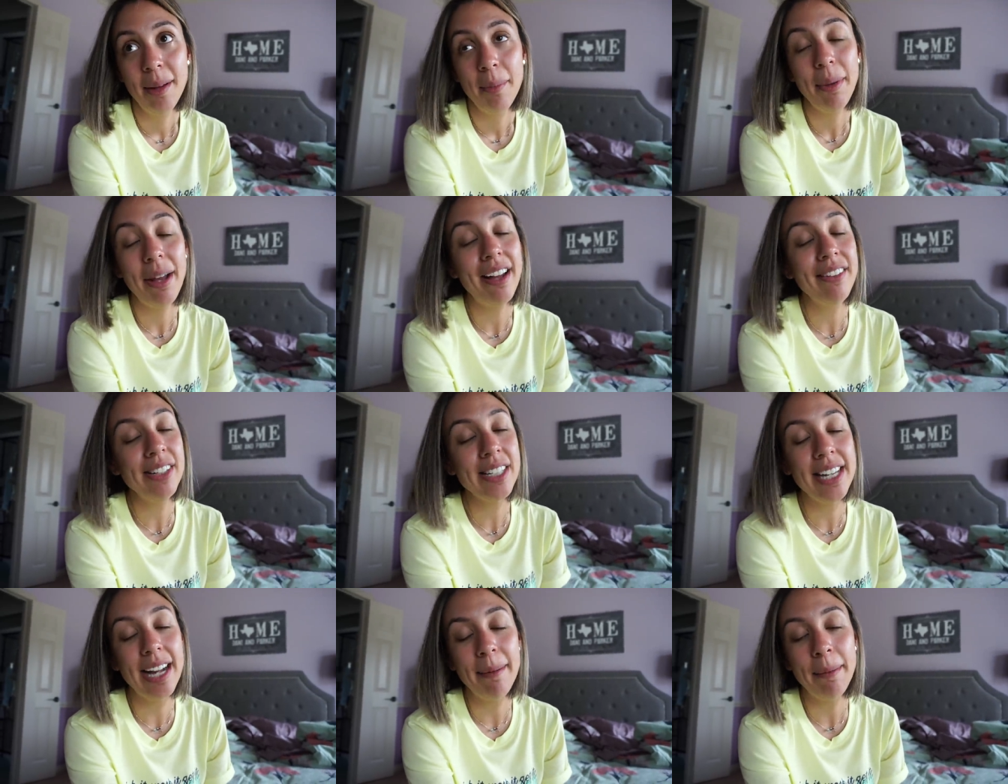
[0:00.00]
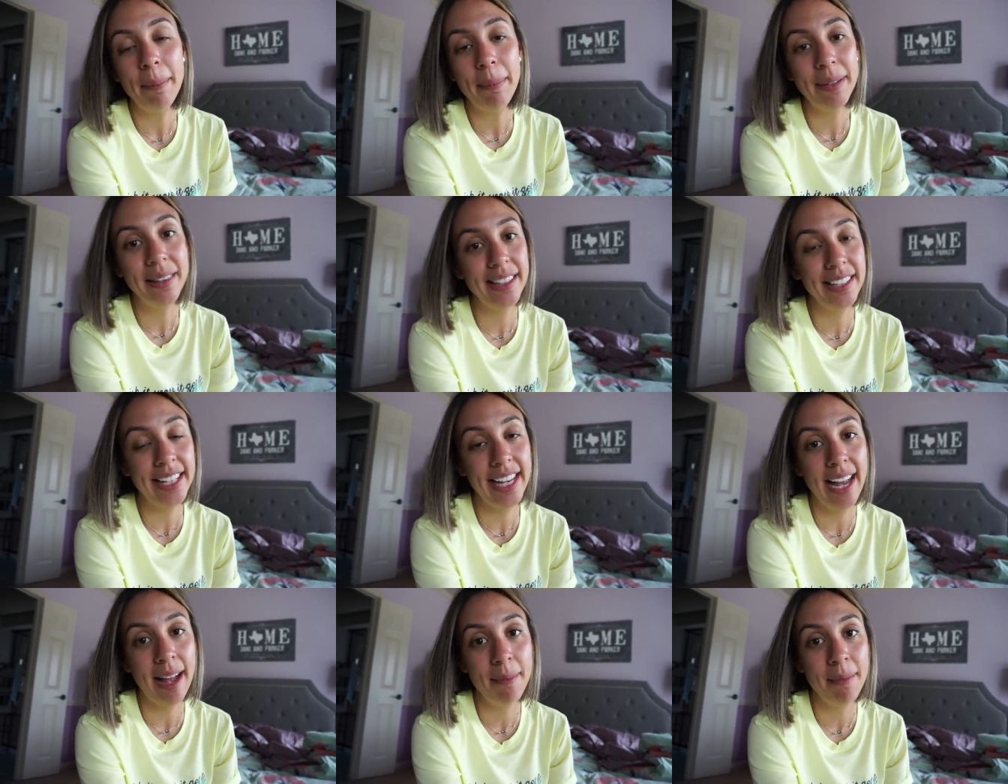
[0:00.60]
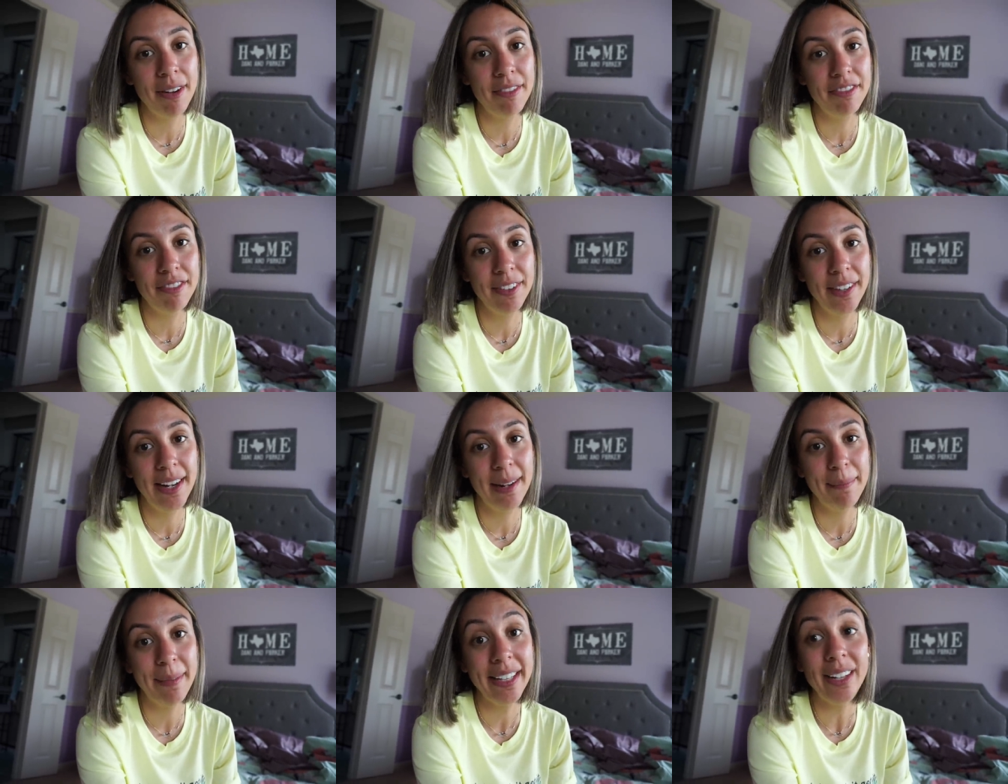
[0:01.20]
But every time I put the camera in
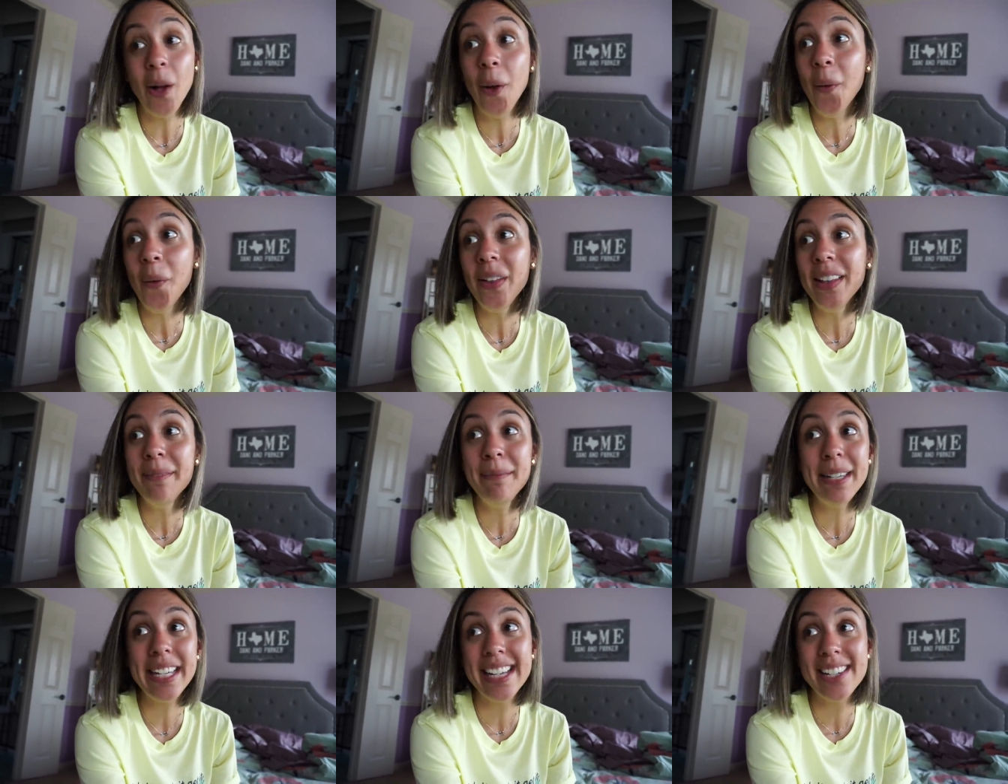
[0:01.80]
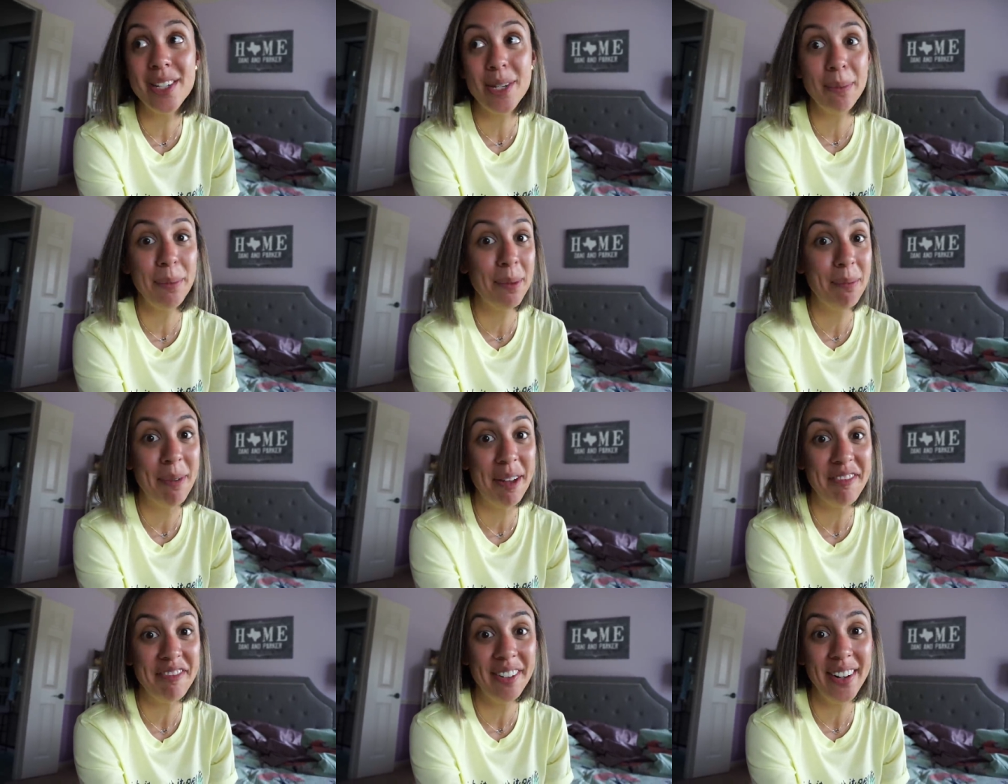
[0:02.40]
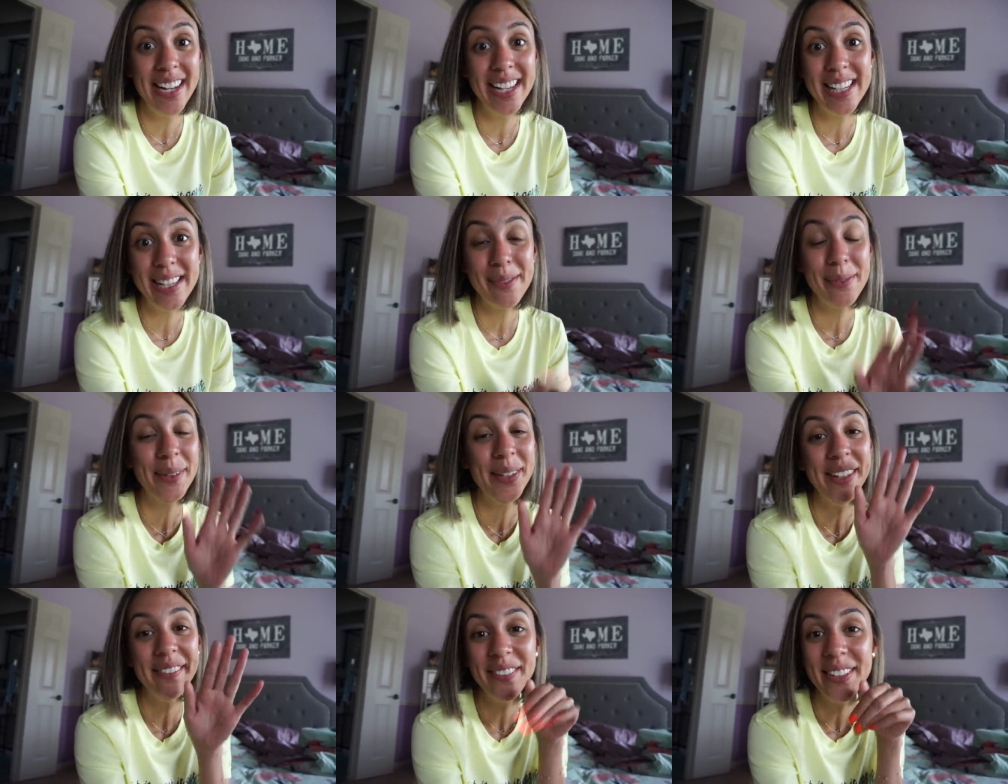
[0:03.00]
front, I'm like, oh, well, let me catch up with my friends.
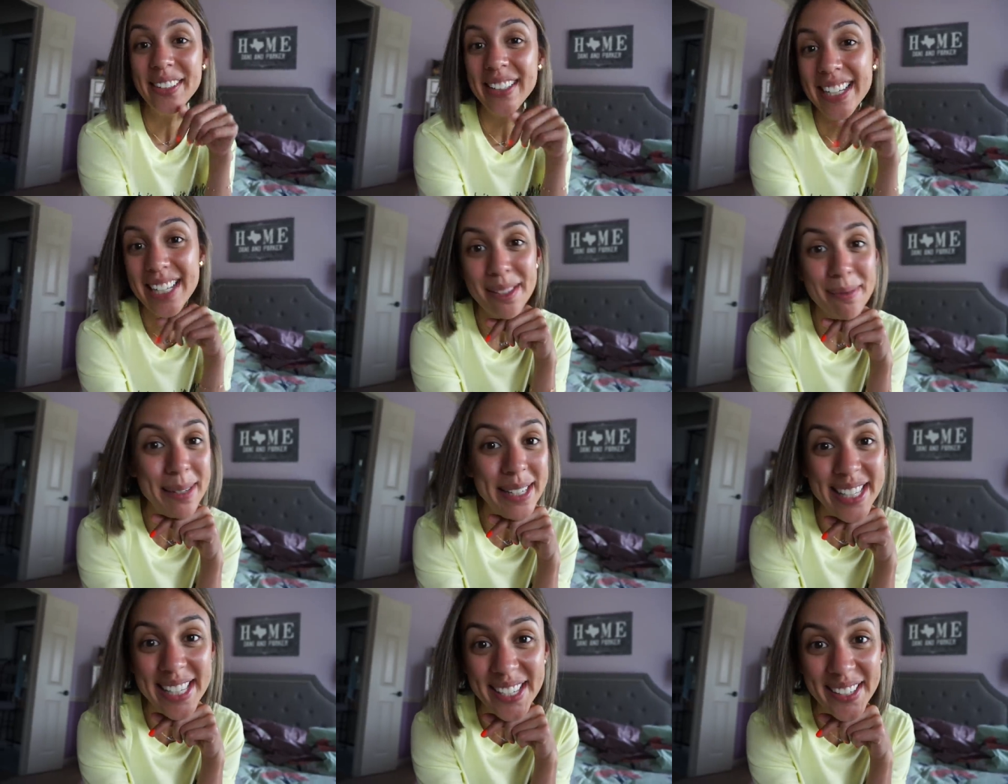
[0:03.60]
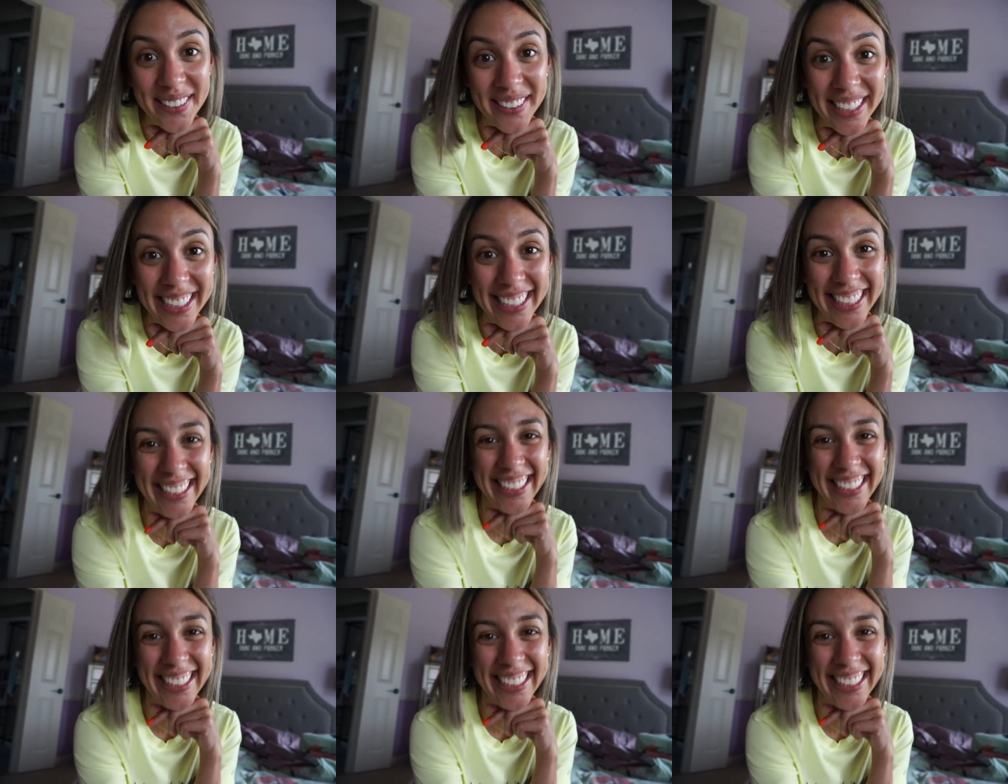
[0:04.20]
What have you guys been doing?